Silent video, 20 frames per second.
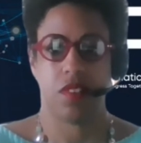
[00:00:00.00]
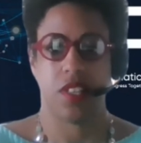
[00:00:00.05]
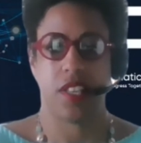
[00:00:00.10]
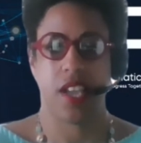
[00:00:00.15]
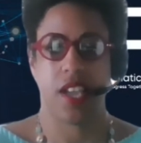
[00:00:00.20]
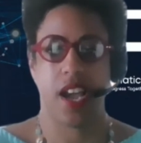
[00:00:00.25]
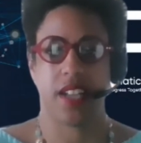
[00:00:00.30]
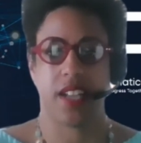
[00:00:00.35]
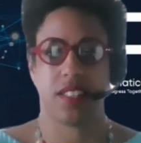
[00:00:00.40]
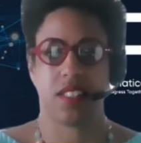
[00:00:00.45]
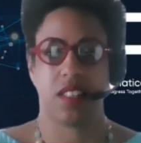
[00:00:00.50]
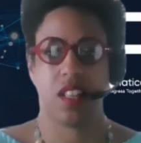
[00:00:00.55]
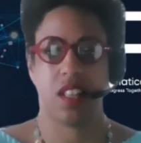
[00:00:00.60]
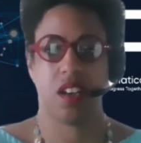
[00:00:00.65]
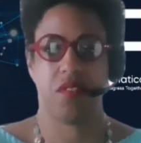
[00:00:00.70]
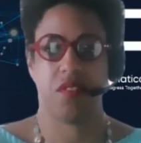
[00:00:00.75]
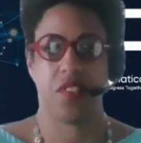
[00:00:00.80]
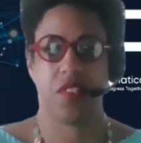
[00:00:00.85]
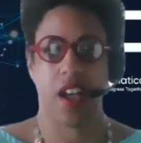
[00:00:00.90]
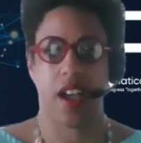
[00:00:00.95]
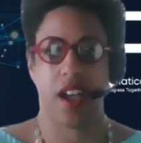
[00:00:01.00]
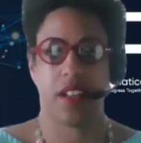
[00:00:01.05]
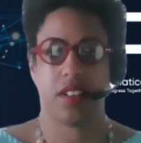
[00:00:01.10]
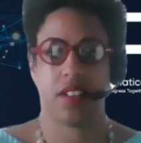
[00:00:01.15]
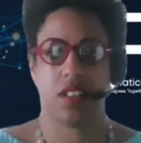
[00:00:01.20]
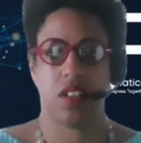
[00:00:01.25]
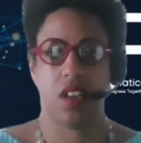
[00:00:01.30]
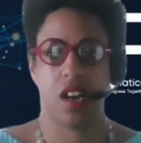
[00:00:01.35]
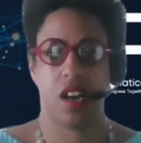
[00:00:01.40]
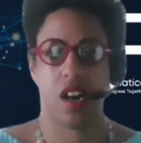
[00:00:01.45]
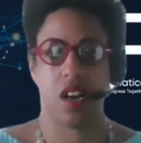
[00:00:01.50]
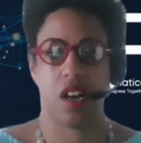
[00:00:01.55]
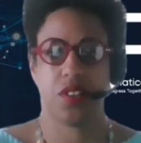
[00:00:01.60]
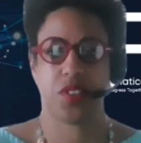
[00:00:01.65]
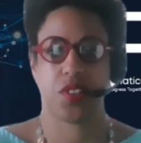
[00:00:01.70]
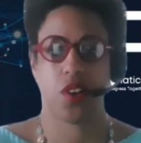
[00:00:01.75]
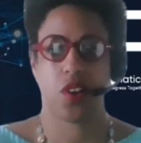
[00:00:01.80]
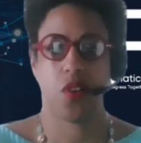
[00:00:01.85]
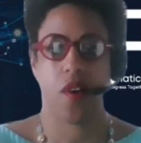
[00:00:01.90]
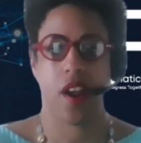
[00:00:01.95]
Yes, love that. Uh,
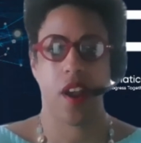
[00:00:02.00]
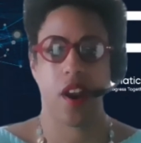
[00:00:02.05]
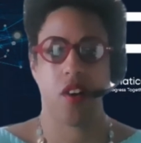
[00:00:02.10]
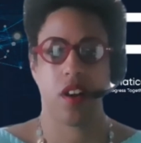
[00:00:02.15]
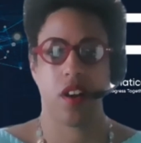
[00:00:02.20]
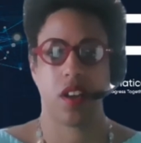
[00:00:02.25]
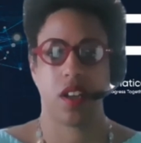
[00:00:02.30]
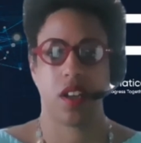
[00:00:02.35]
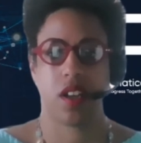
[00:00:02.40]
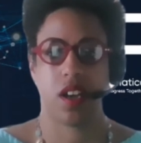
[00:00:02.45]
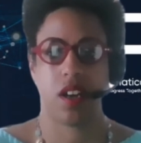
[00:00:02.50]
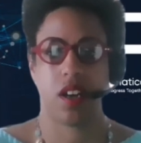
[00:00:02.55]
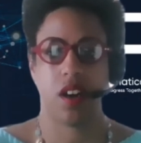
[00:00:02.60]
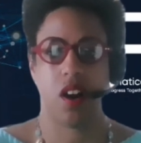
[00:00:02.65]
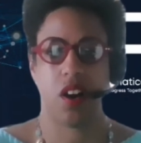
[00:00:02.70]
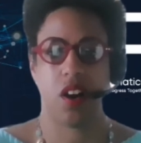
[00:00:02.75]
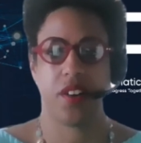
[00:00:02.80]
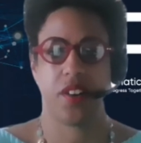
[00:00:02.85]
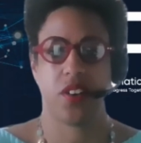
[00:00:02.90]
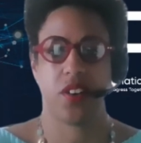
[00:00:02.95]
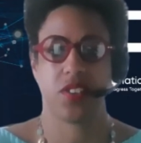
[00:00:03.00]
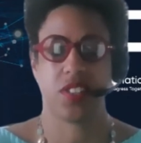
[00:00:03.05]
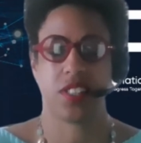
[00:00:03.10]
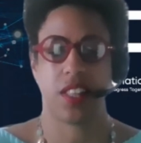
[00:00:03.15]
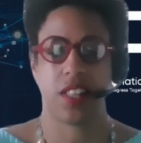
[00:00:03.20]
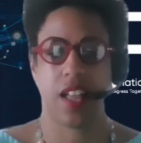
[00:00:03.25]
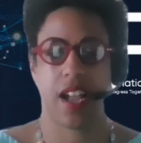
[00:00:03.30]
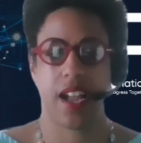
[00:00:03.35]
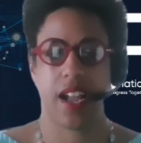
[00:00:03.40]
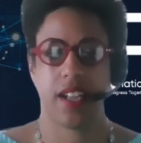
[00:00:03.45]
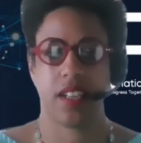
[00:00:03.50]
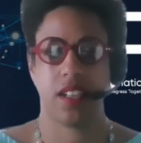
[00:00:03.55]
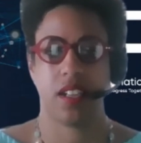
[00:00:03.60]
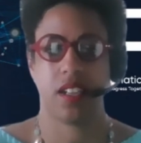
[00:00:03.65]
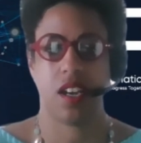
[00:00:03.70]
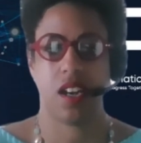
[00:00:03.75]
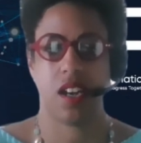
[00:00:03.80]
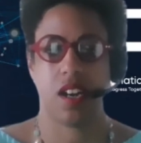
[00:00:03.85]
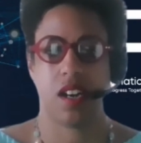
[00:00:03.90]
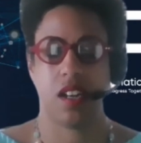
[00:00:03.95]
so Erica on our Slack,
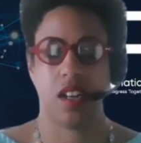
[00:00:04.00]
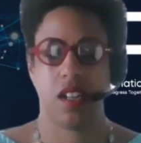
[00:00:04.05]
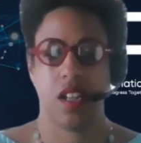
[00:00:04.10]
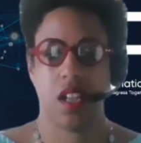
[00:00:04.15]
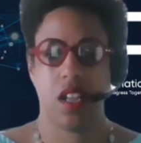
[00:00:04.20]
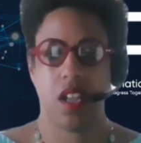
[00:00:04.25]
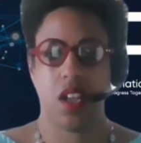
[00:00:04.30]
uh,